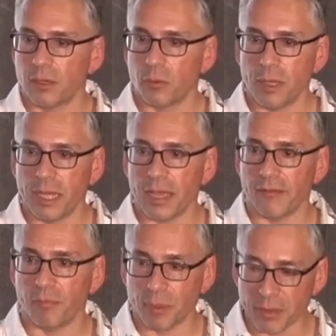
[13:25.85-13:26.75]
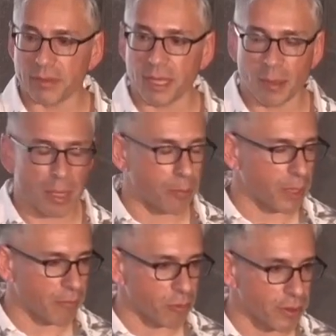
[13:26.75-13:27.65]
We have built them and we
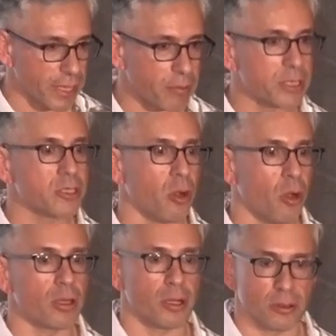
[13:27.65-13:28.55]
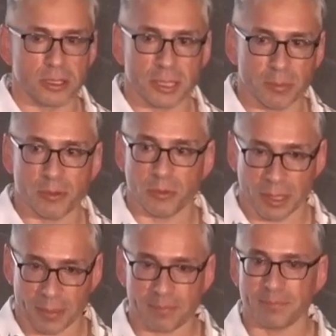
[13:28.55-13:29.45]
have relinquished all ownership to them.